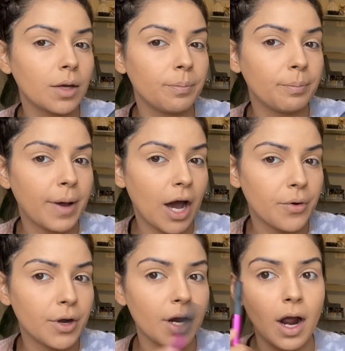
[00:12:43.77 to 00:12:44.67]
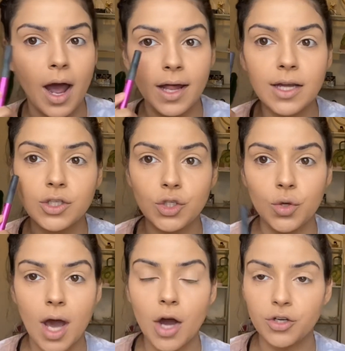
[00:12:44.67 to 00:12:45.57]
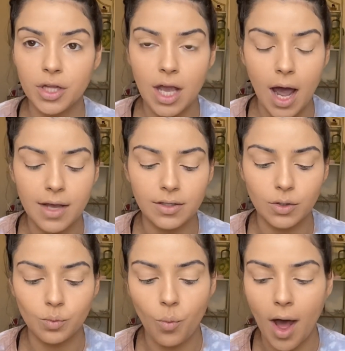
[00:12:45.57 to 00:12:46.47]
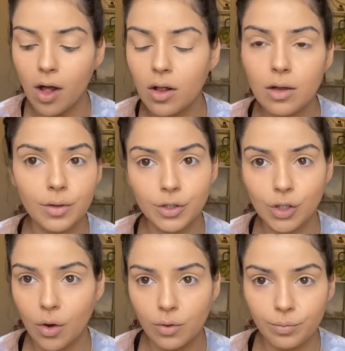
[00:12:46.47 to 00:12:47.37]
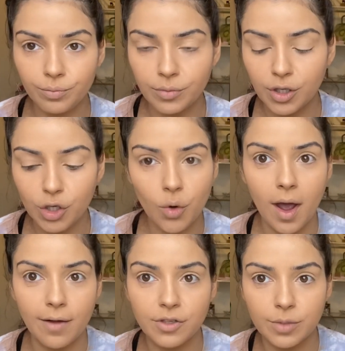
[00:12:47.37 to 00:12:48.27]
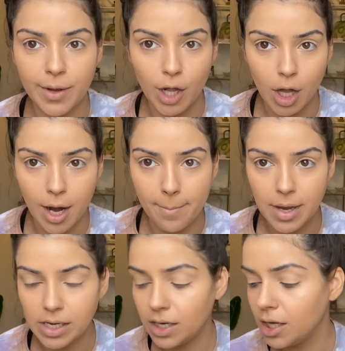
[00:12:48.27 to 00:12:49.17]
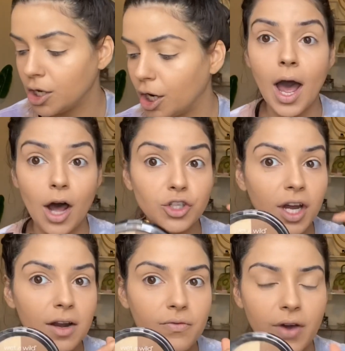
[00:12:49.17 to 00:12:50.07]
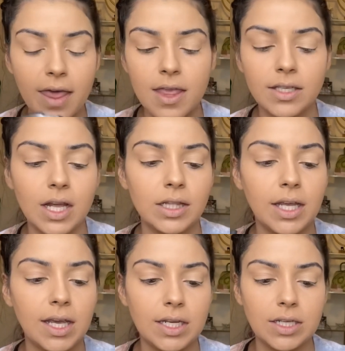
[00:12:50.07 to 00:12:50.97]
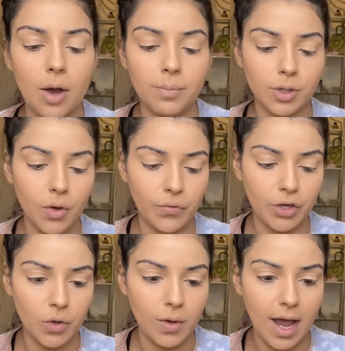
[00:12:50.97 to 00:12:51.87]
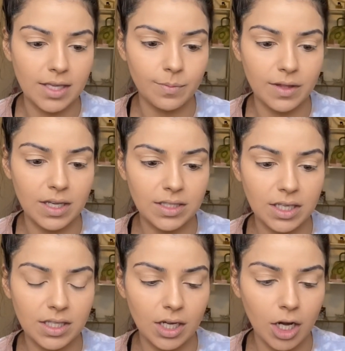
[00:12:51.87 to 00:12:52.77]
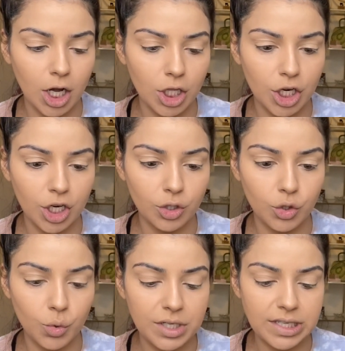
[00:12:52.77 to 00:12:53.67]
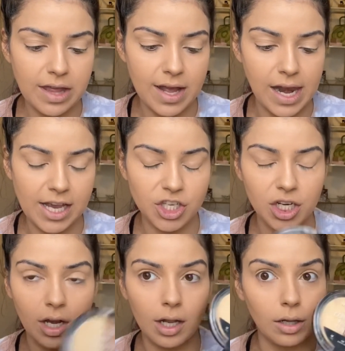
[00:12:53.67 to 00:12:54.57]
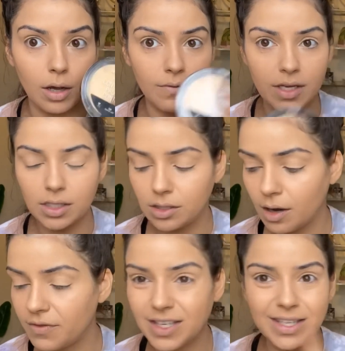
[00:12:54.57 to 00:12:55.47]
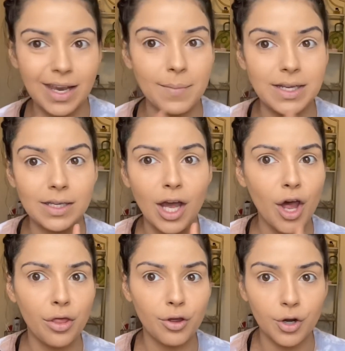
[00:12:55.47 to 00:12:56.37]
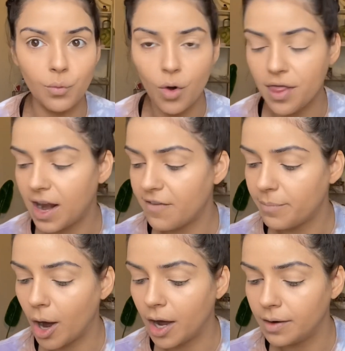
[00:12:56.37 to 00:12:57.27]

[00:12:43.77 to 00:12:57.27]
powder. I like to do that under the eyes as well, so you don't have to spend a lot of money either. I'll try to find this and link it down below for you guys, but this is the color Dulce de Leche. I love this stuff. This is like my third one that I bought.